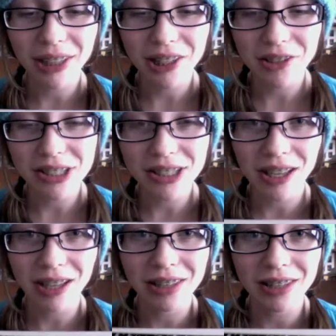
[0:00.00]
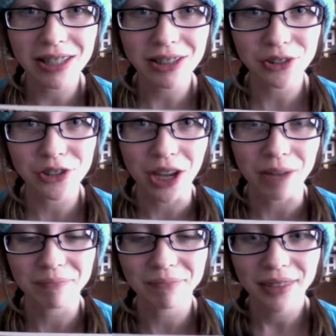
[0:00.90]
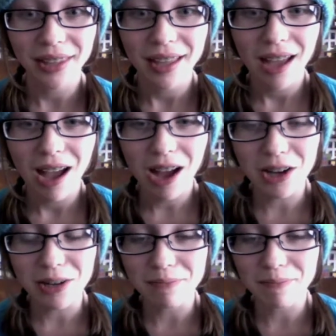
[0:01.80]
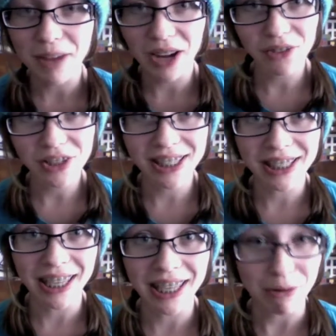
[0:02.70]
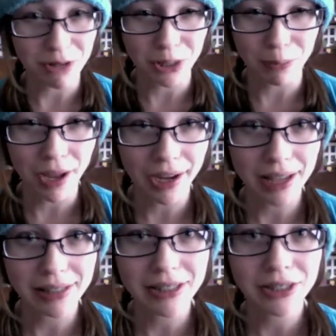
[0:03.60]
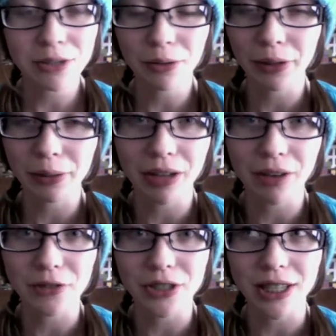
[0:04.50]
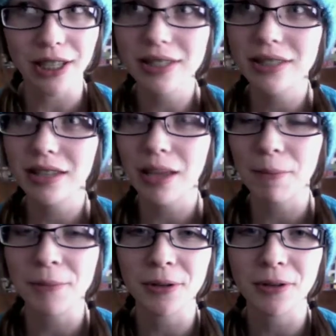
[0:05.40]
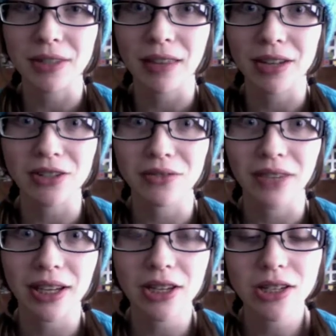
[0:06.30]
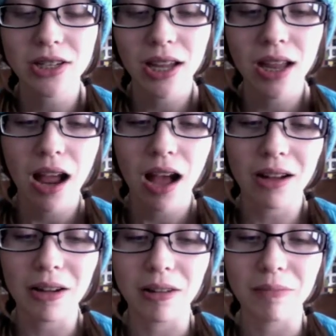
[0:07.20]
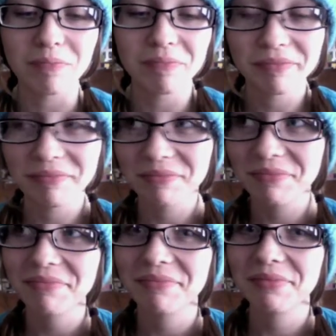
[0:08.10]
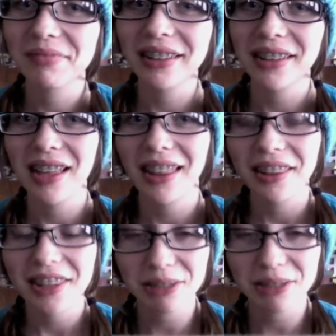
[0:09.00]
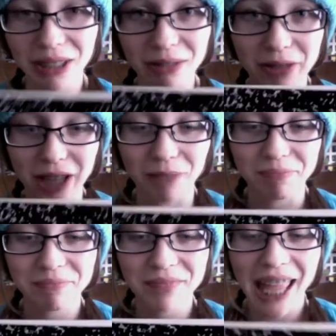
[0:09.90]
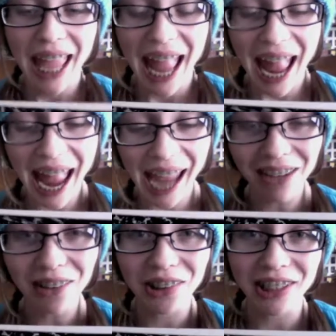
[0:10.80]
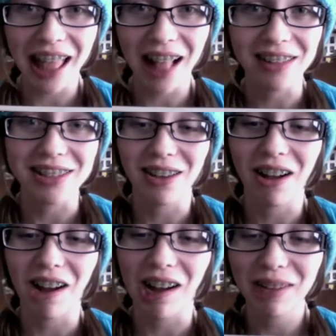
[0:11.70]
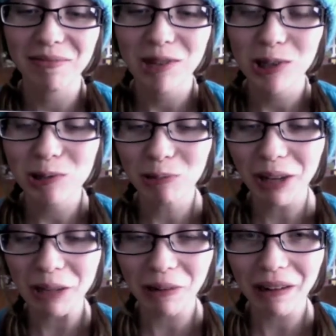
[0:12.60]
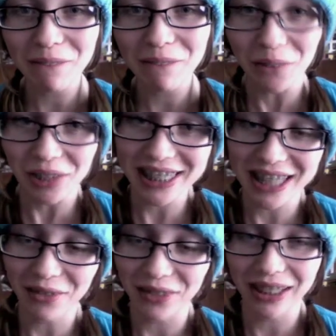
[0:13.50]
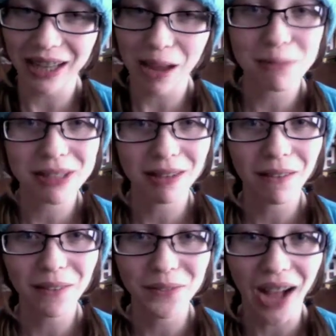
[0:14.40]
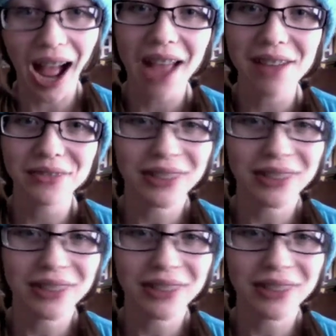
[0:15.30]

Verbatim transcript: Here's this little gem. Um, Man versus. Geek, which is a podcast I listened to, only went on for six episodes, and then it just vanished. Um, this is what I wrote down. Anal Canal Song, twenty-one forty-seven, Episode five.